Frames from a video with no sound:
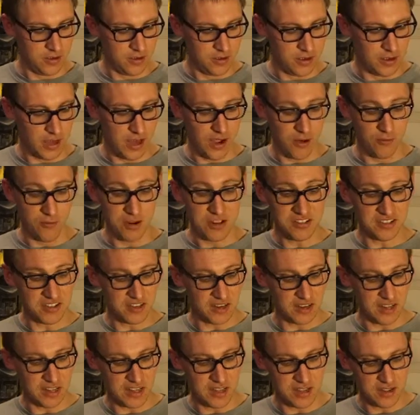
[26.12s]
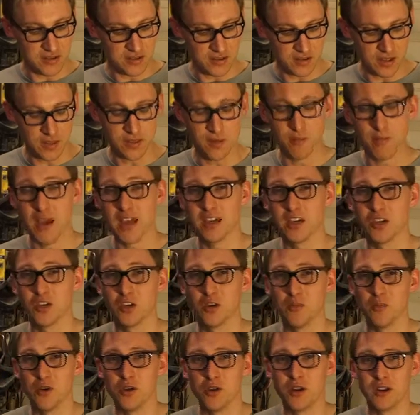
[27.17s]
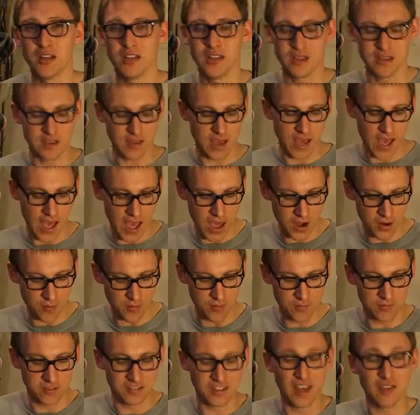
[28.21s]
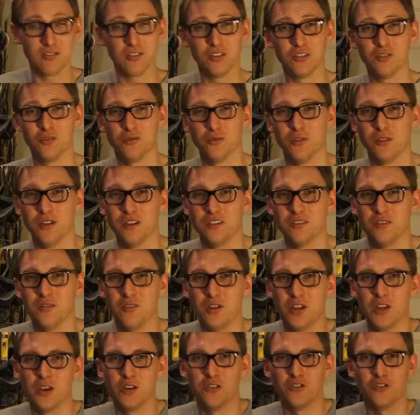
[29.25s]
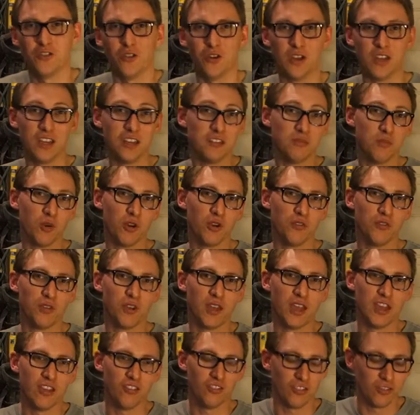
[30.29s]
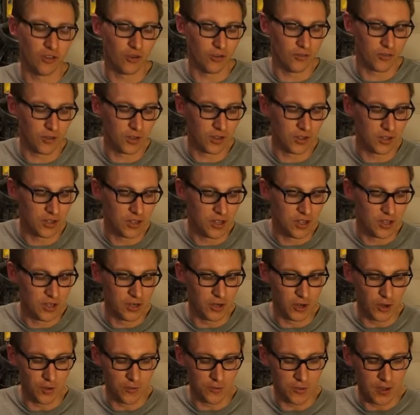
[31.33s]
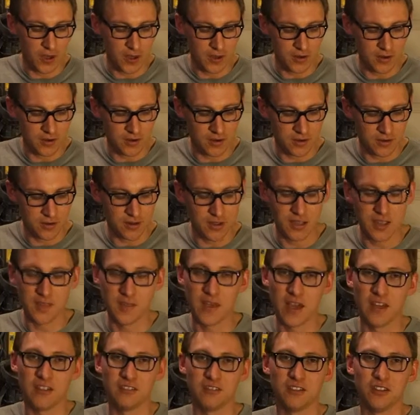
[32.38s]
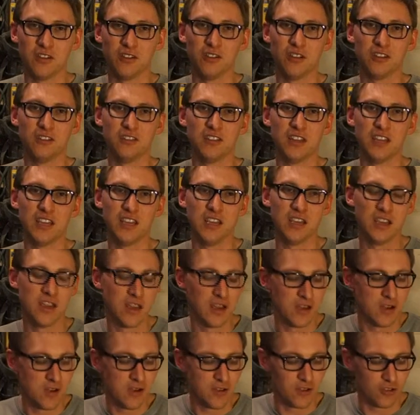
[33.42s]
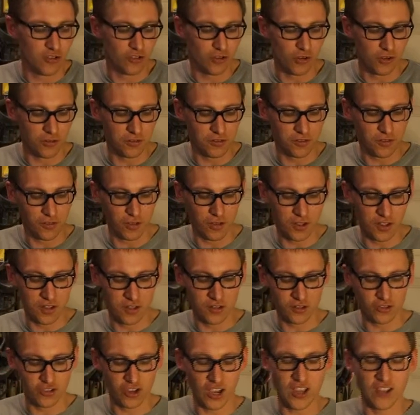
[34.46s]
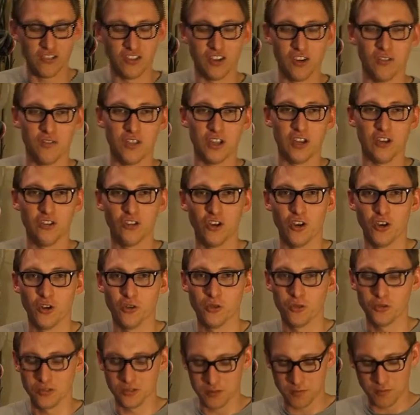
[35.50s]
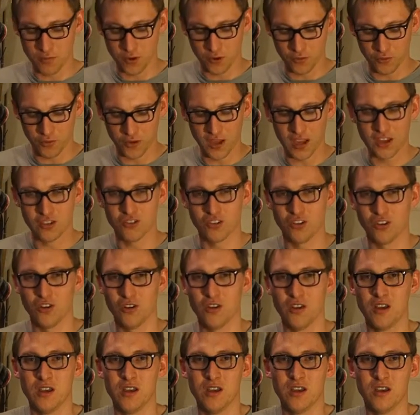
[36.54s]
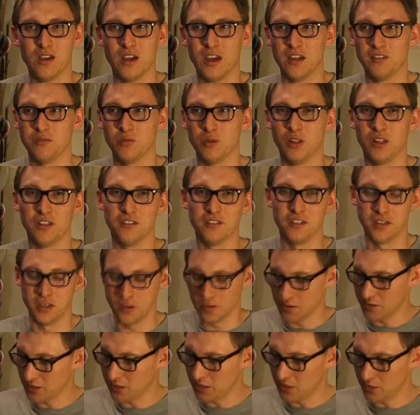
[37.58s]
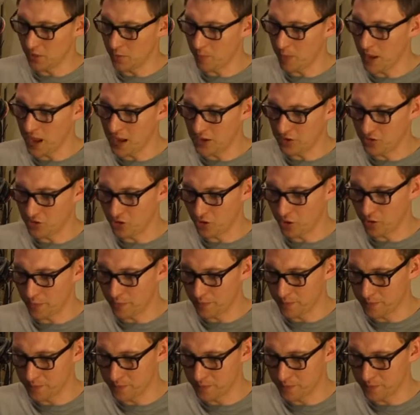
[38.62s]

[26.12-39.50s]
Uh, recently in the maker community Adam Savage released a video showing his modification of a Nerf gun and in that series he shows the changing of the internals and modification as well as a killer paint job.